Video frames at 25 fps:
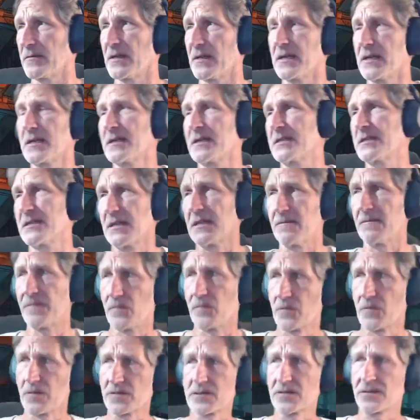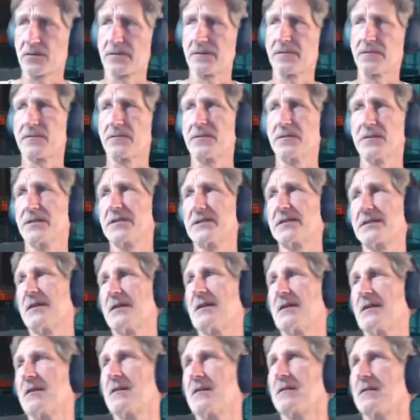I said, Forrest Griffin was
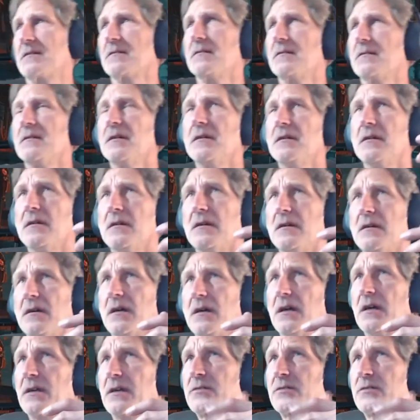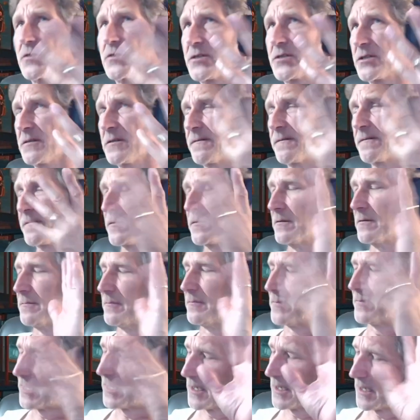there. Tricia
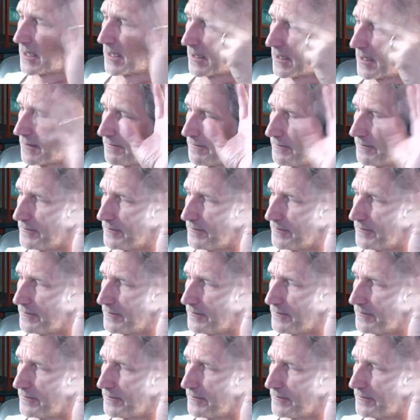from Battlestar